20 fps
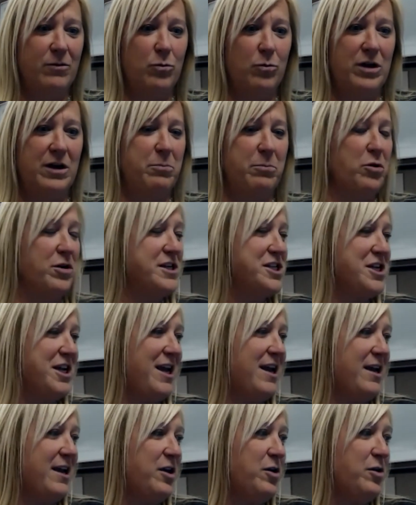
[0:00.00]
We
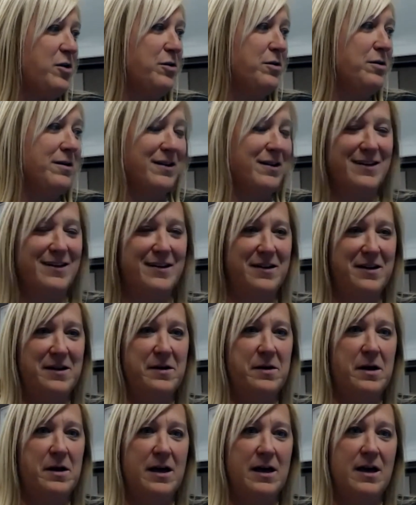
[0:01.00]
appreciate you
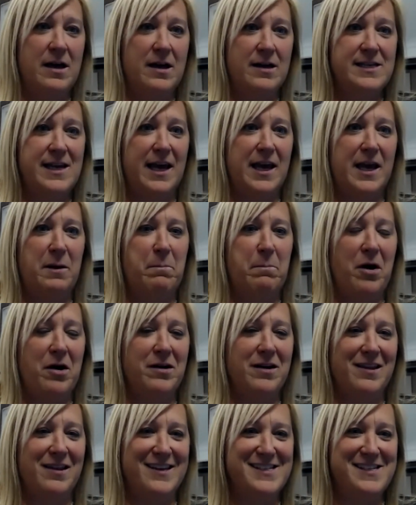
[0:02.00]
taking
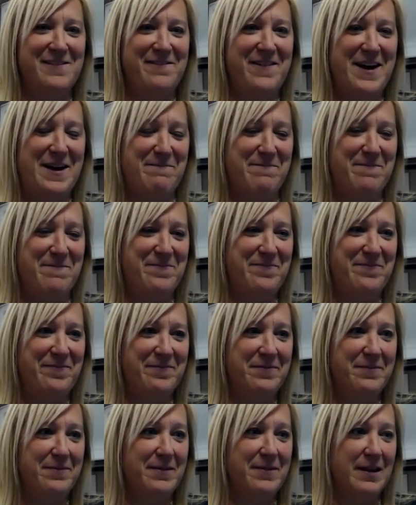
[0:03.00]
part in this event.
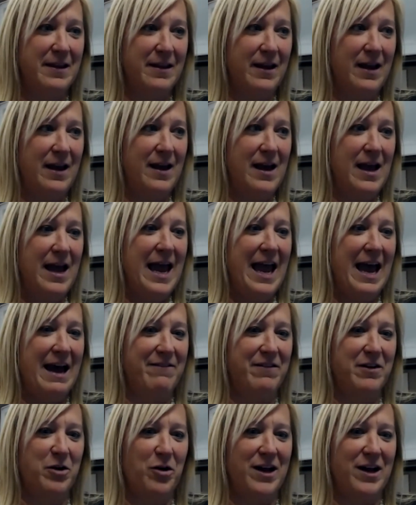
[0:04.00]

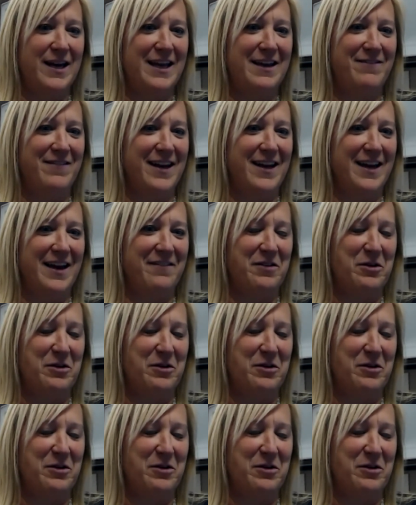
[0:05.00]
Have a great evening,